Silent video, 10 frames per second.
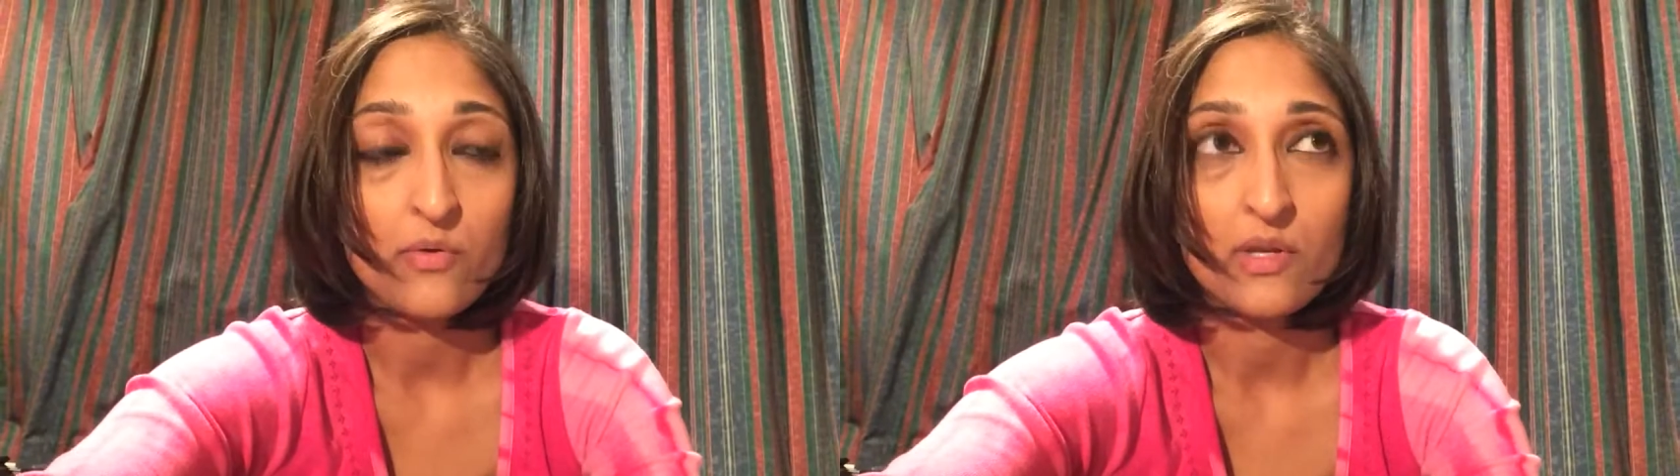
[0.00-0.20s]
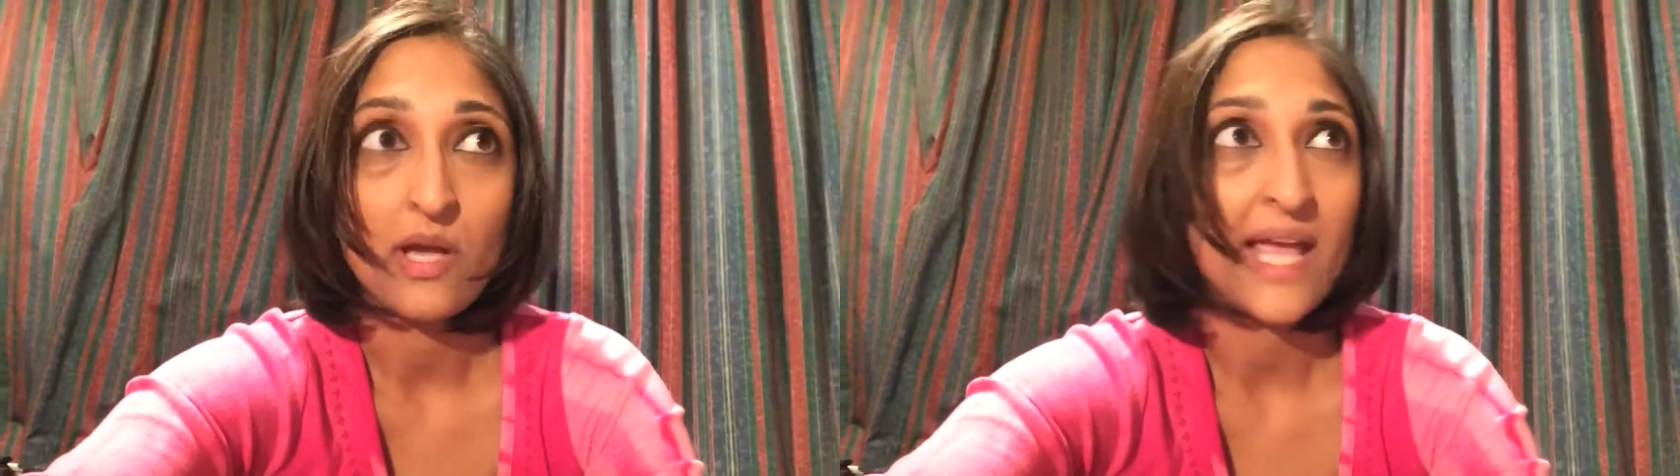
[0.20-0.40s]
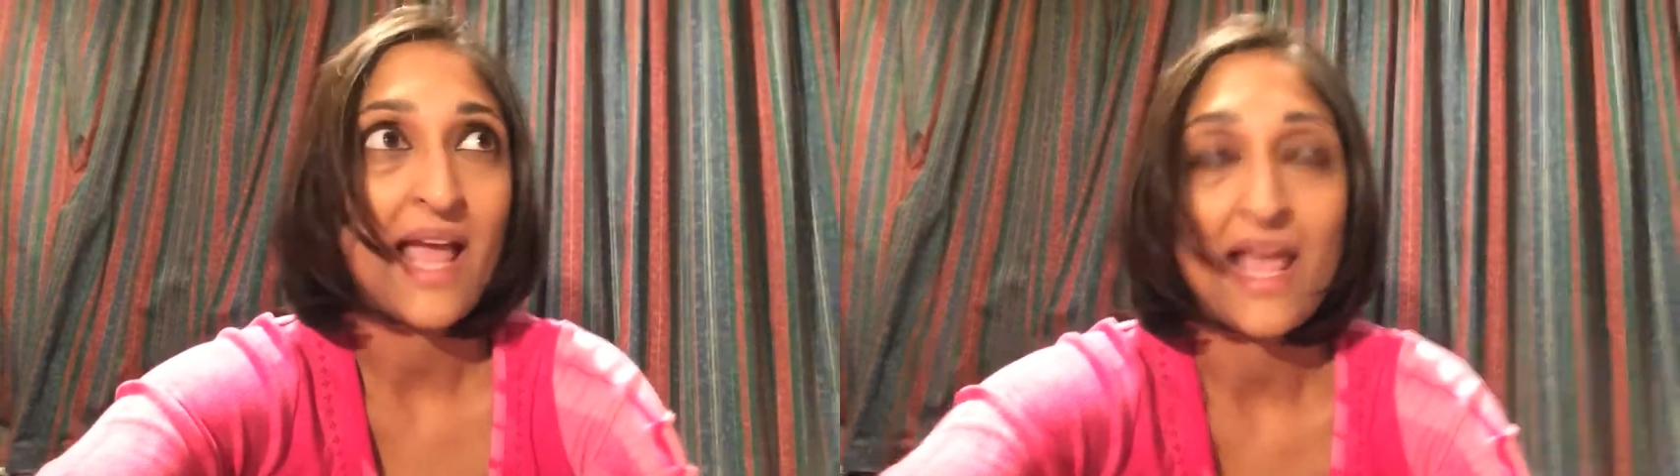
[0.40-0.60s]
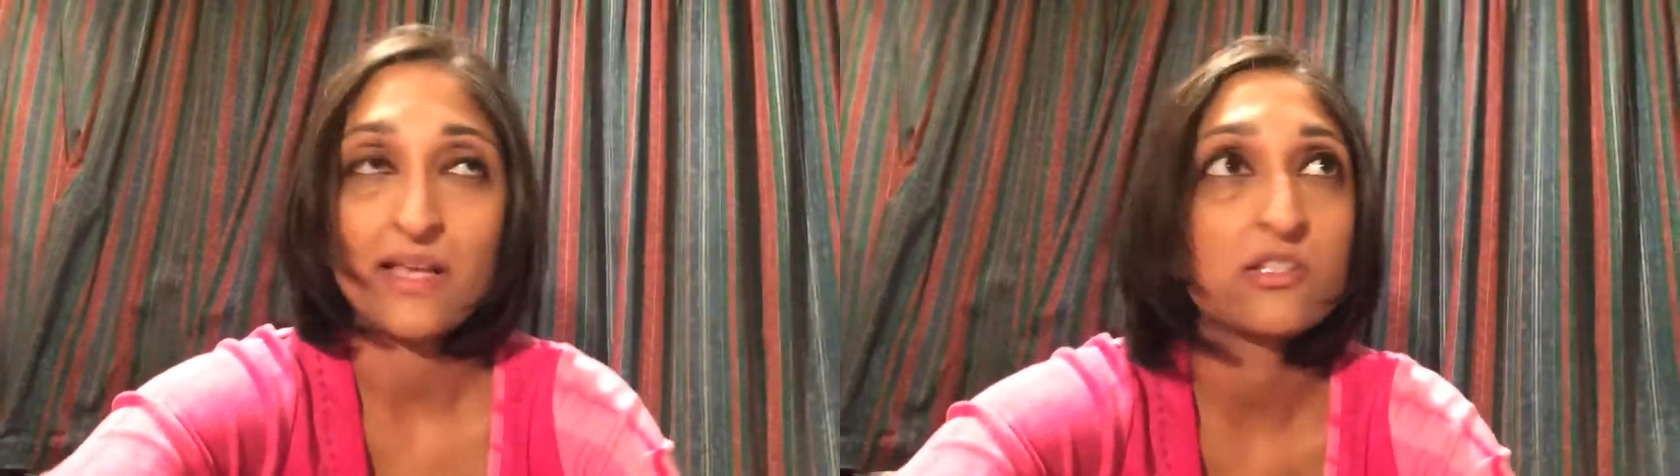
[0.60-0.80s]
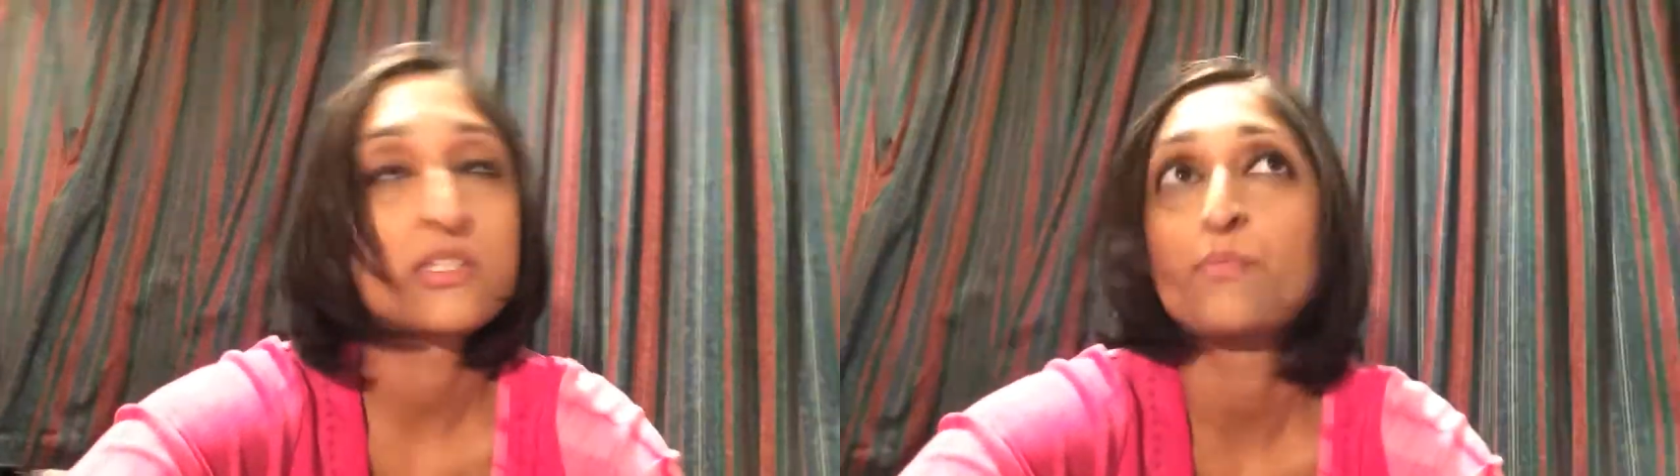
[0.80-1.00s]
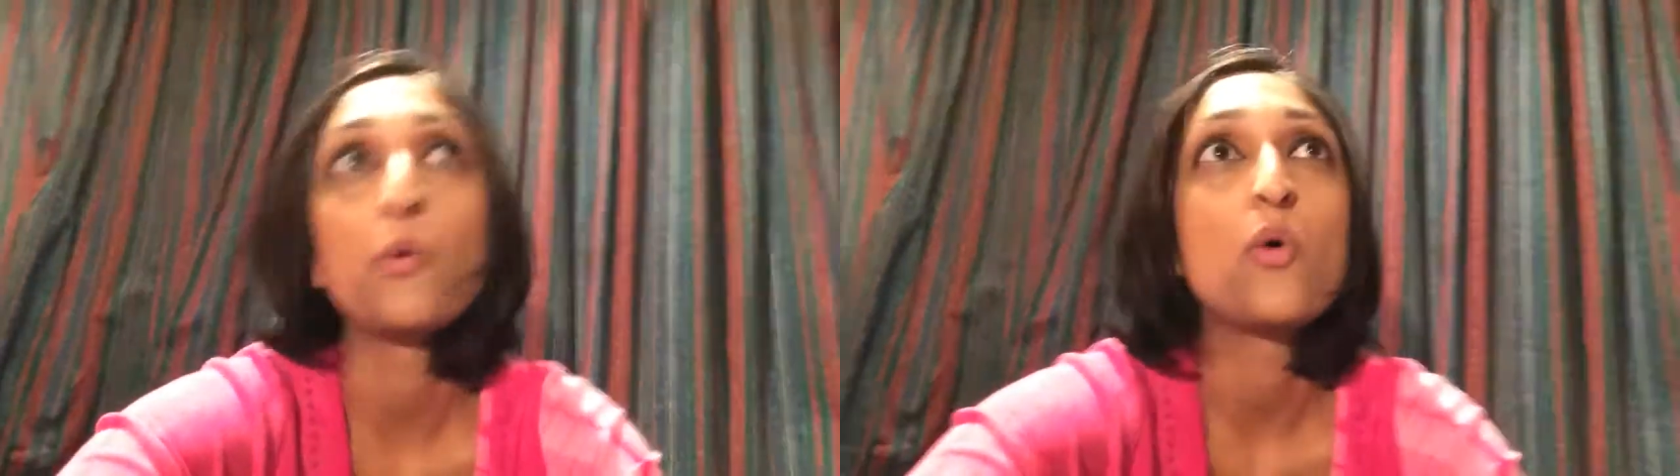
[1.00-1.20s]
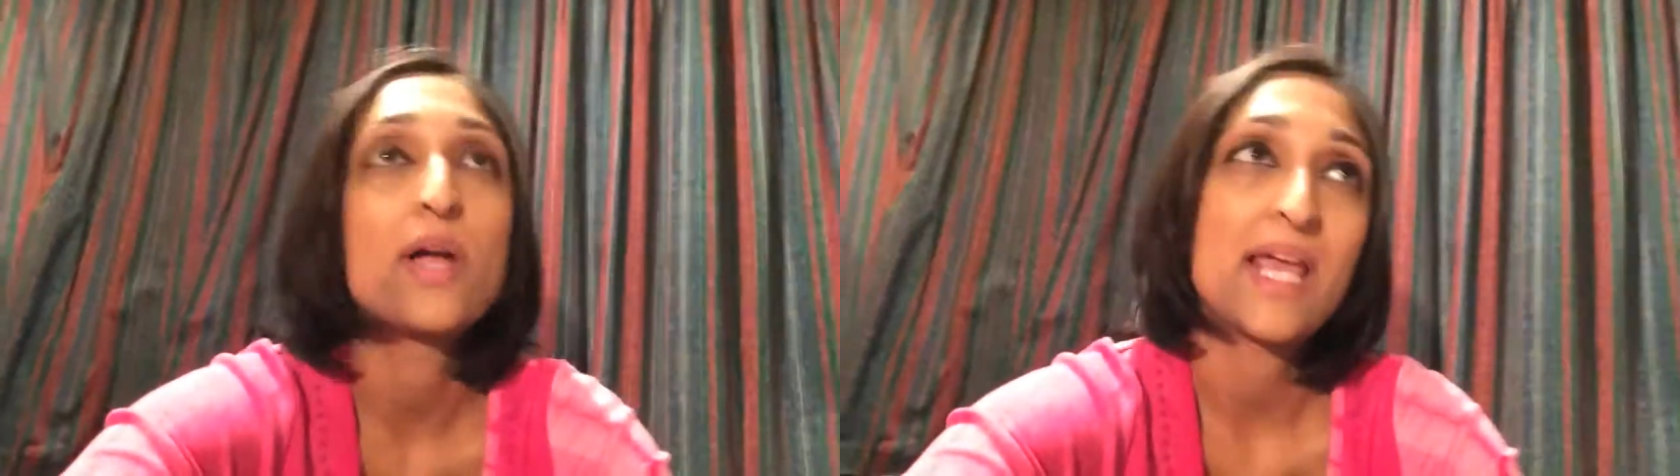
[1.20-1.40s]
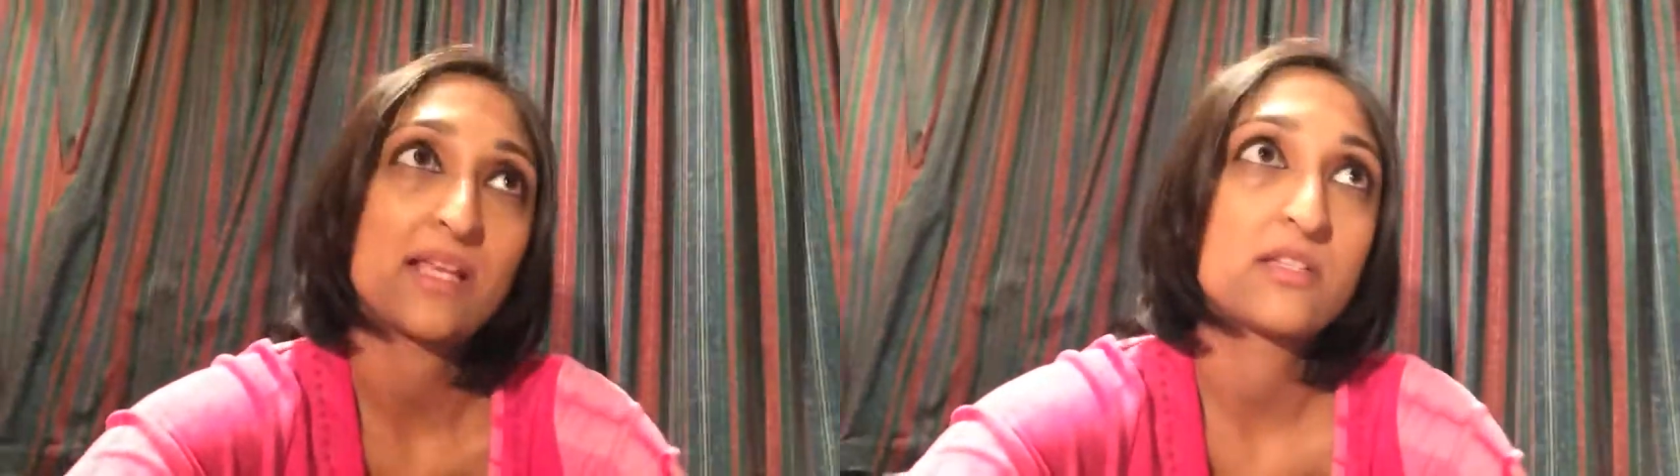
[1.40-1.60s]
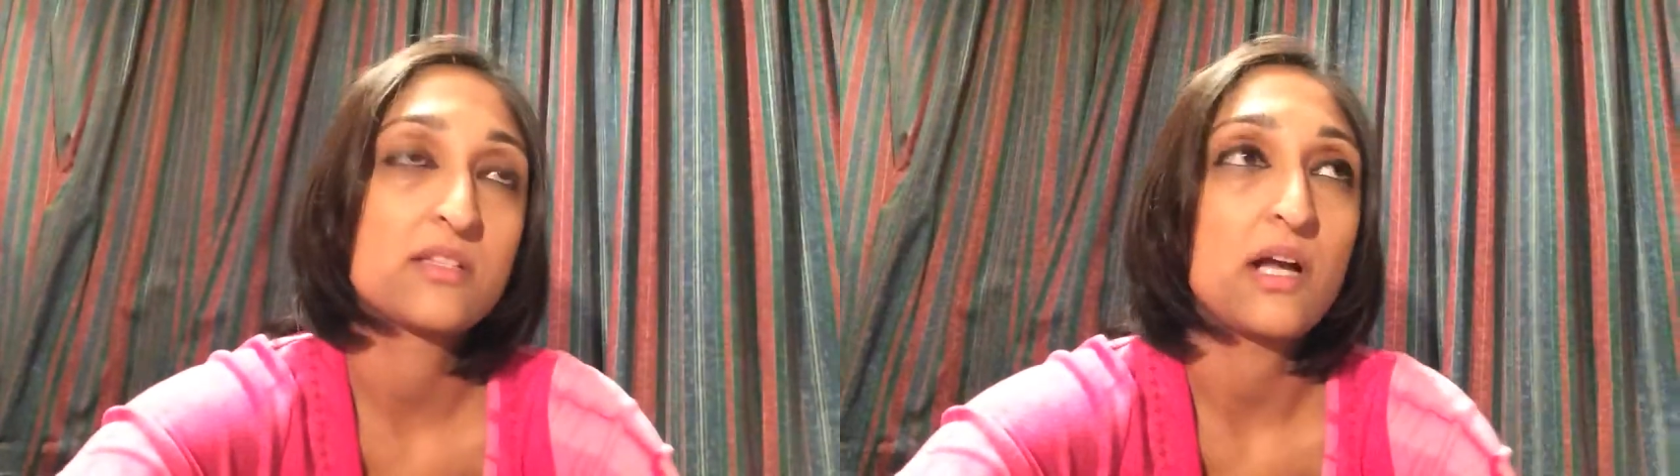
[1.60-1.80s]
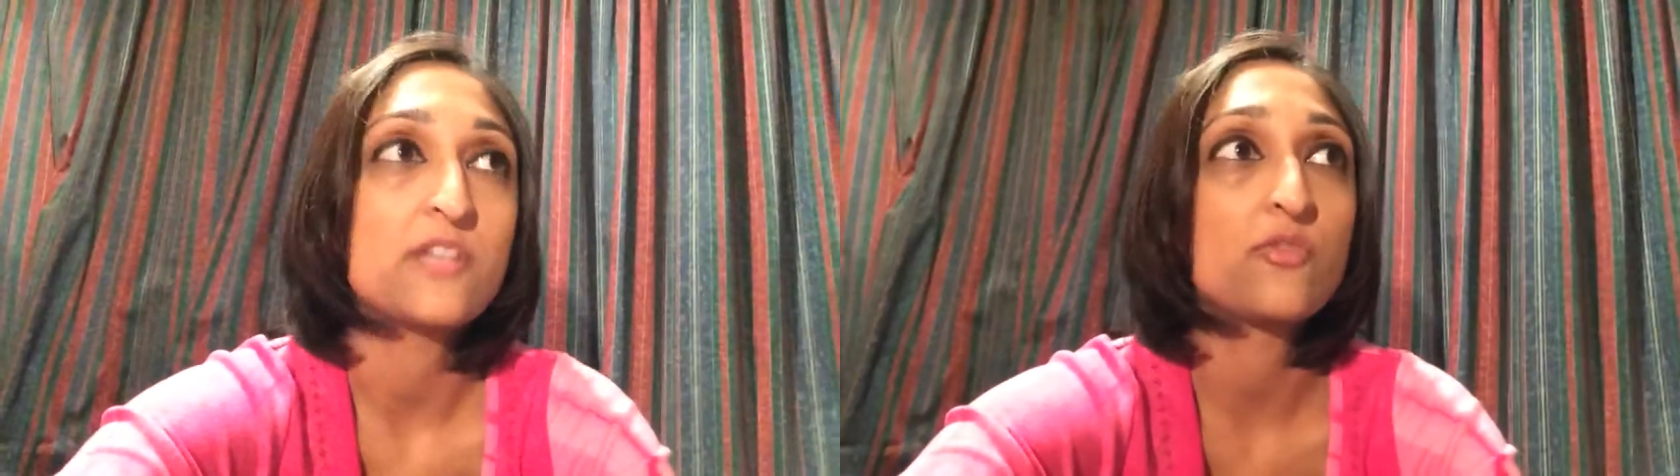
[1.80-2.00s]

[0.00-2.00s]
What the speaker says: like sport and exercise.